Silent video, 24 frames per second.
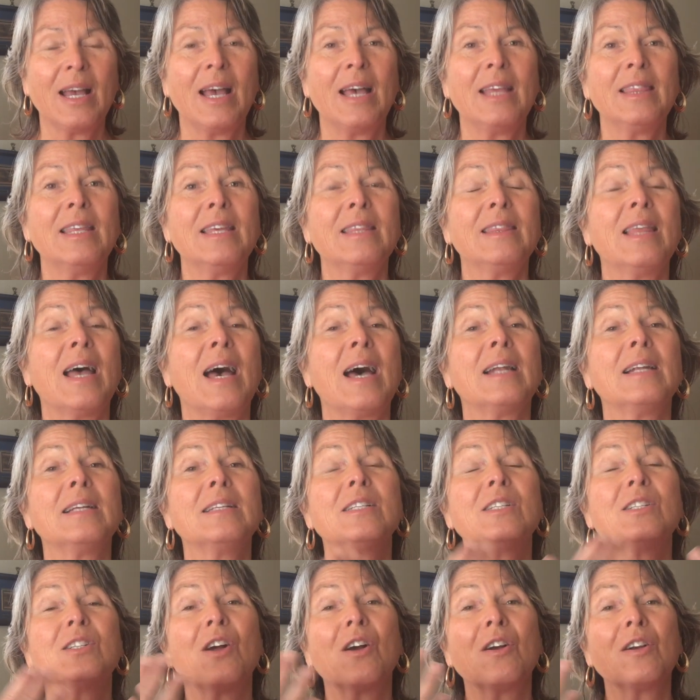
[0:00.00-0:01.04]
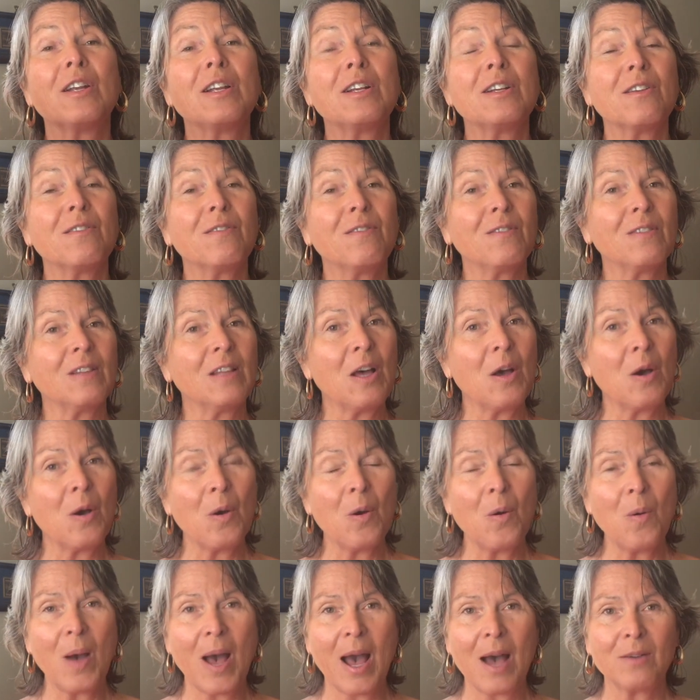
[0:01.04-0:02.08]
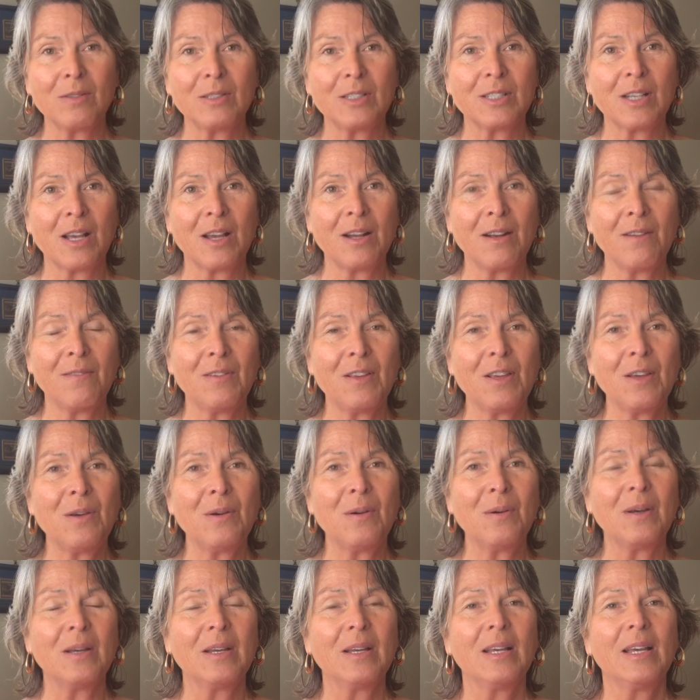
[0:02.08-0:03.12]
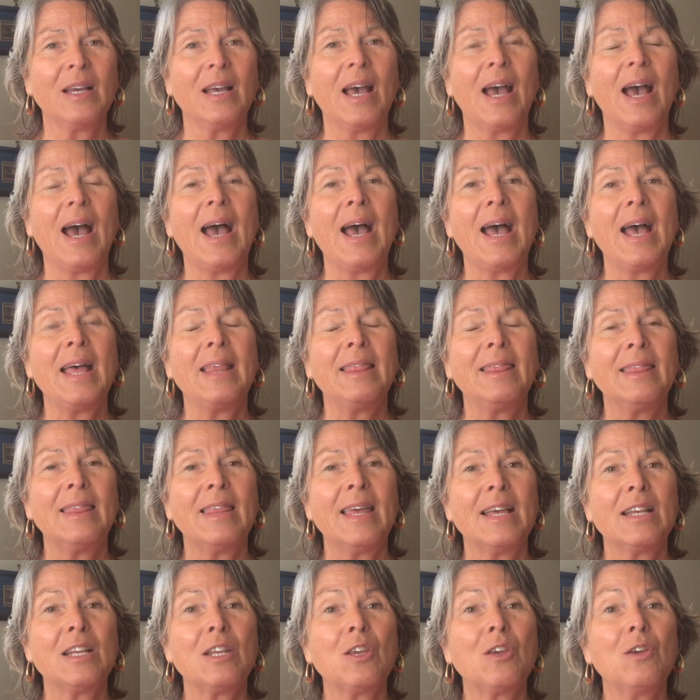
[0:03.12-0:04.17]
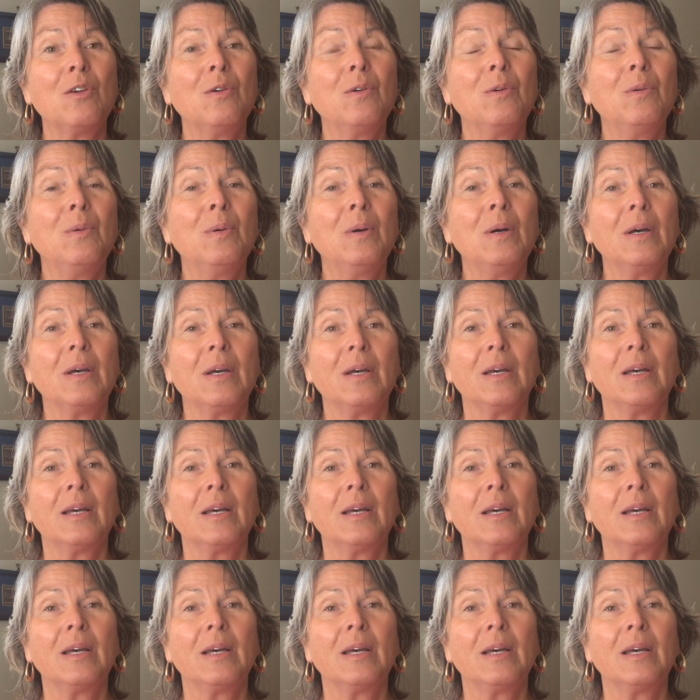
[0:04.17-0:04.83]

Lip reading: and that is starting to flow outside of you, and that you